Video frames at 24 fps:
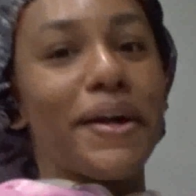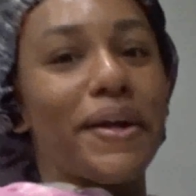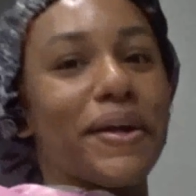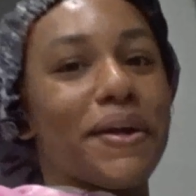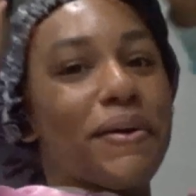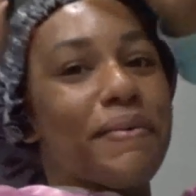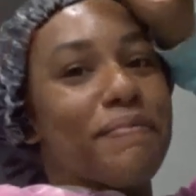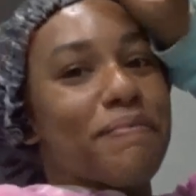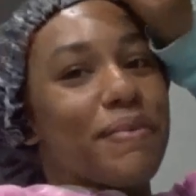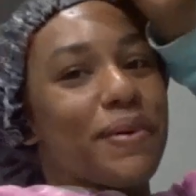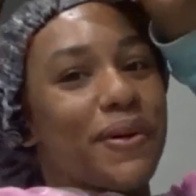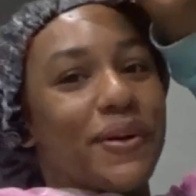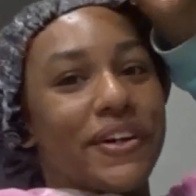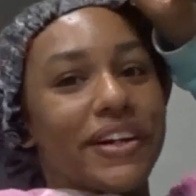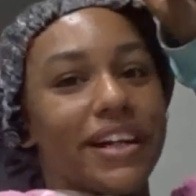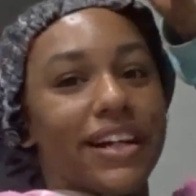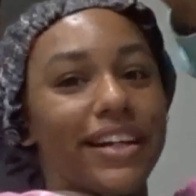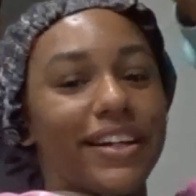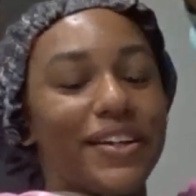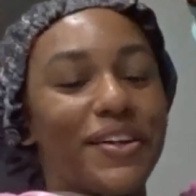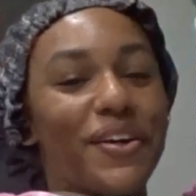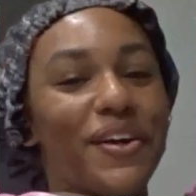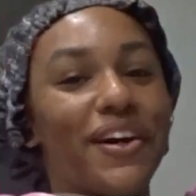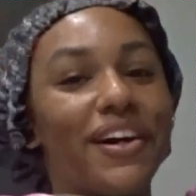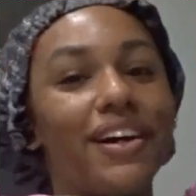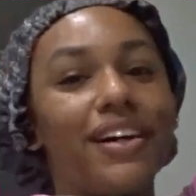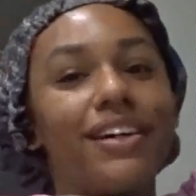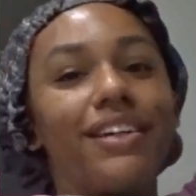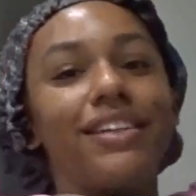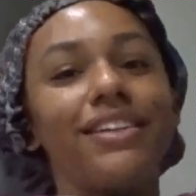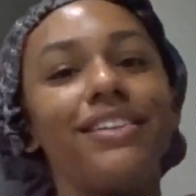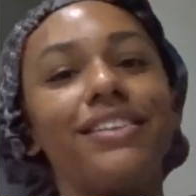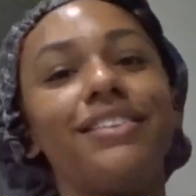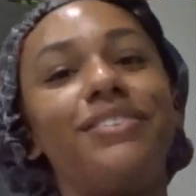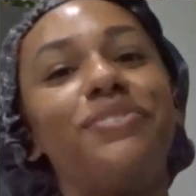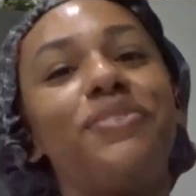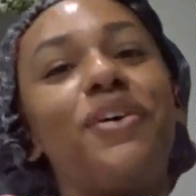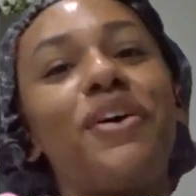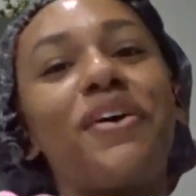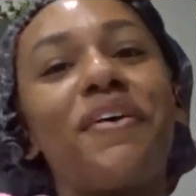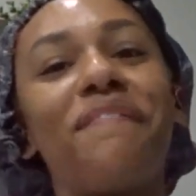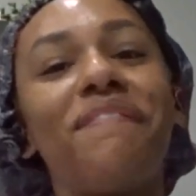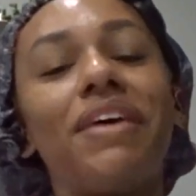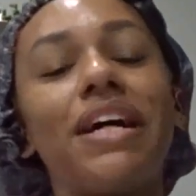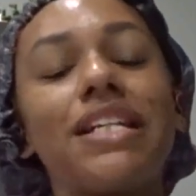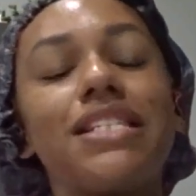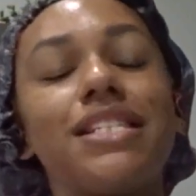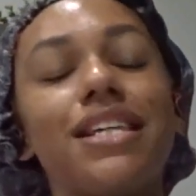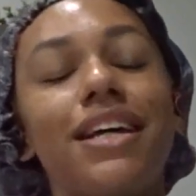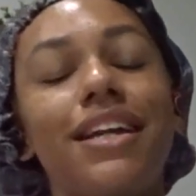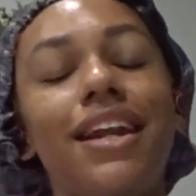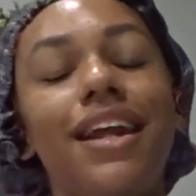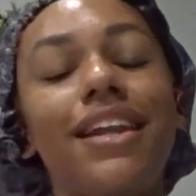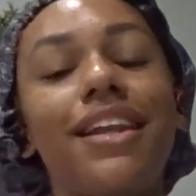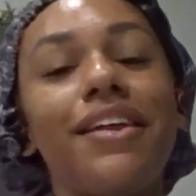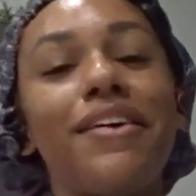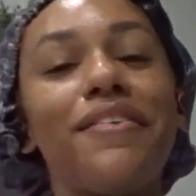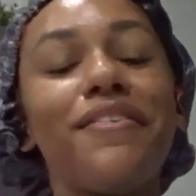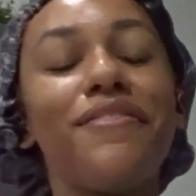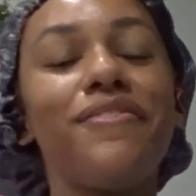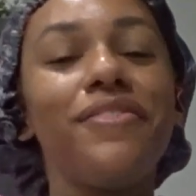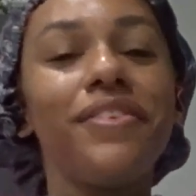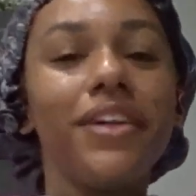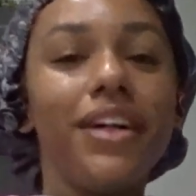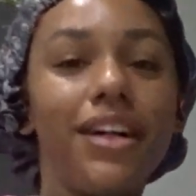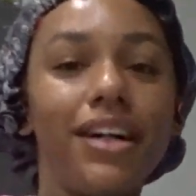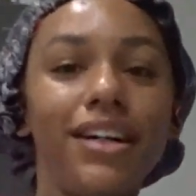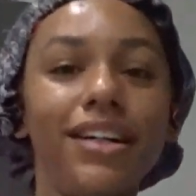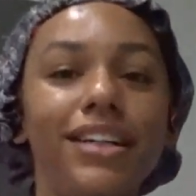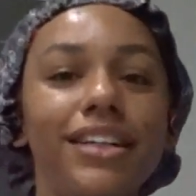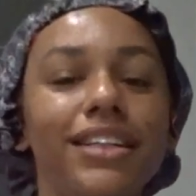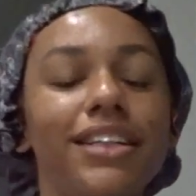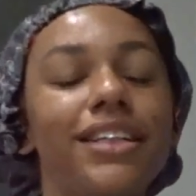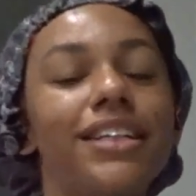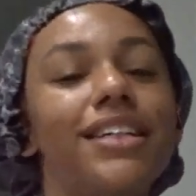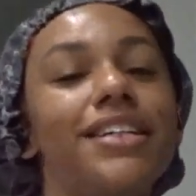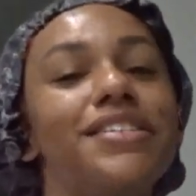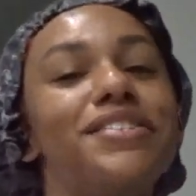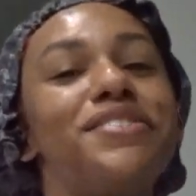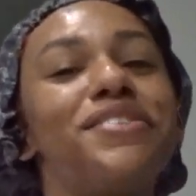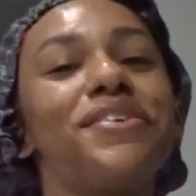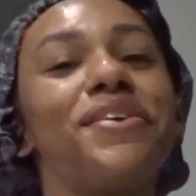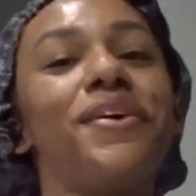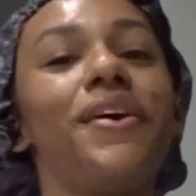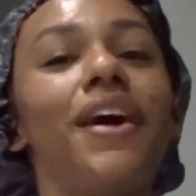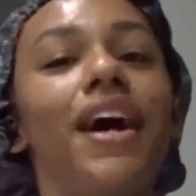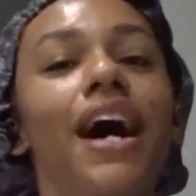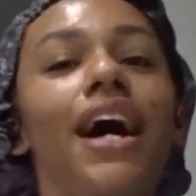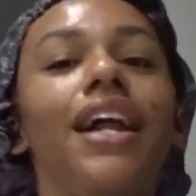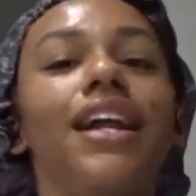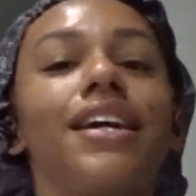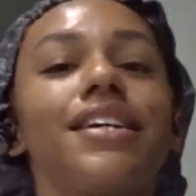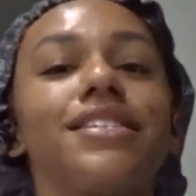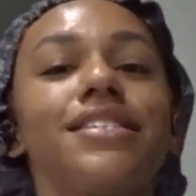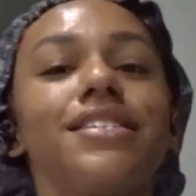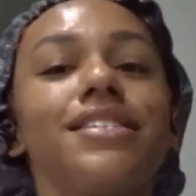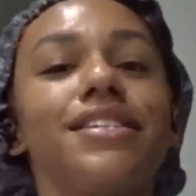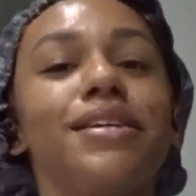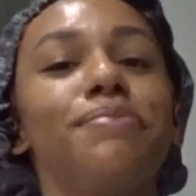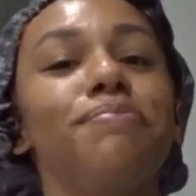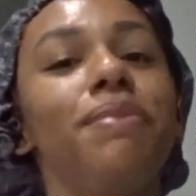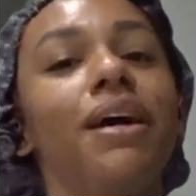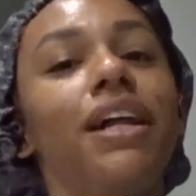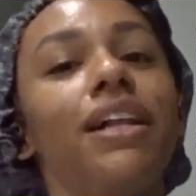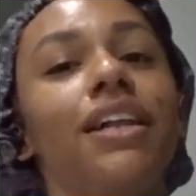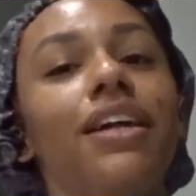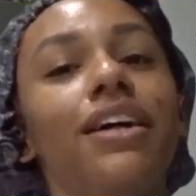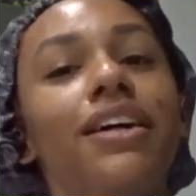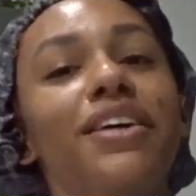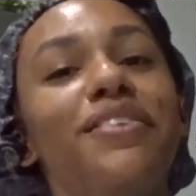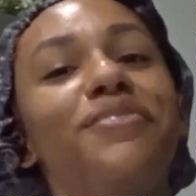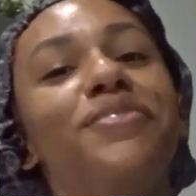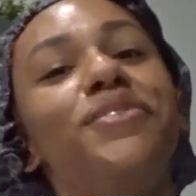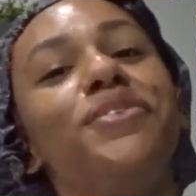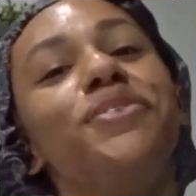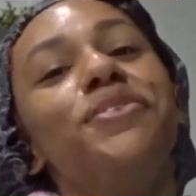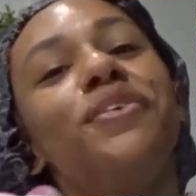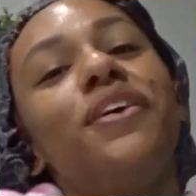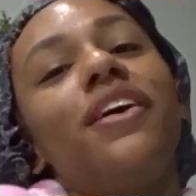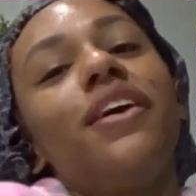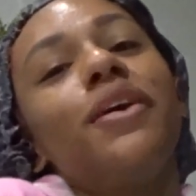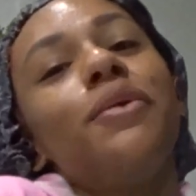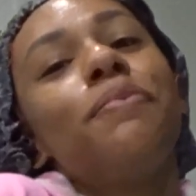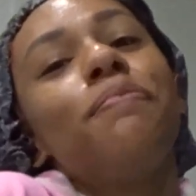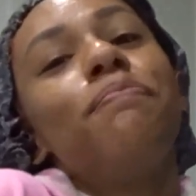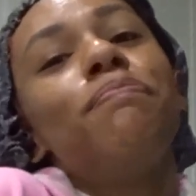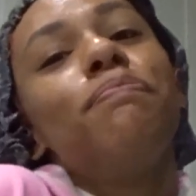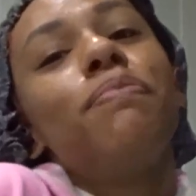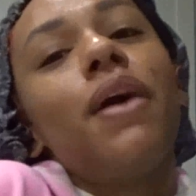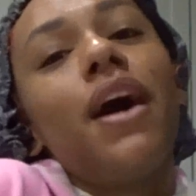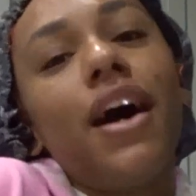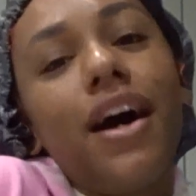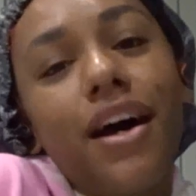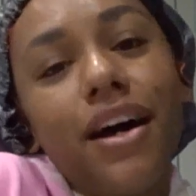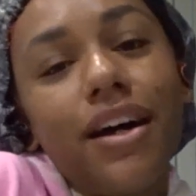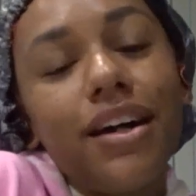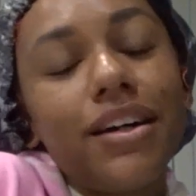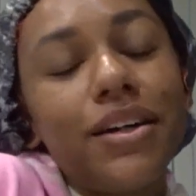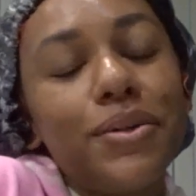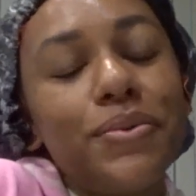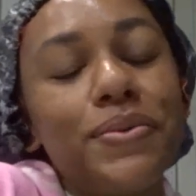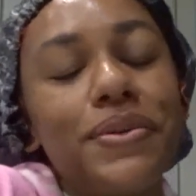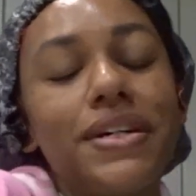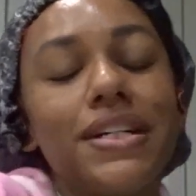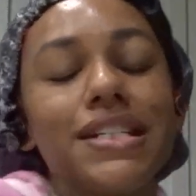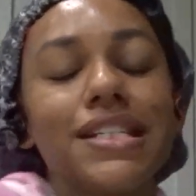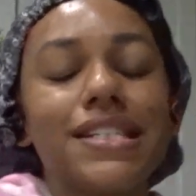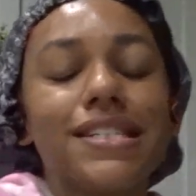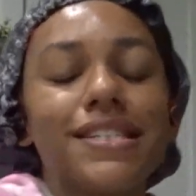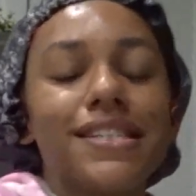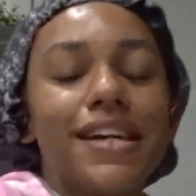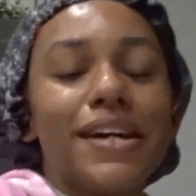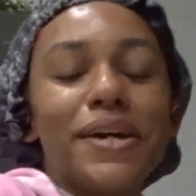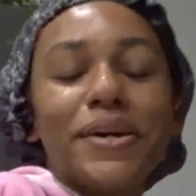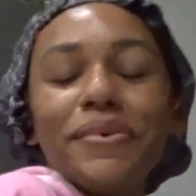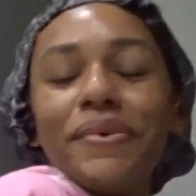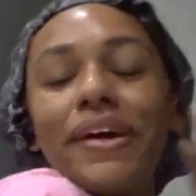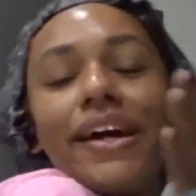Good morning, y'all. Welcome back to another vlog. It is your girl, Alex Isabella. If you are back, what's up?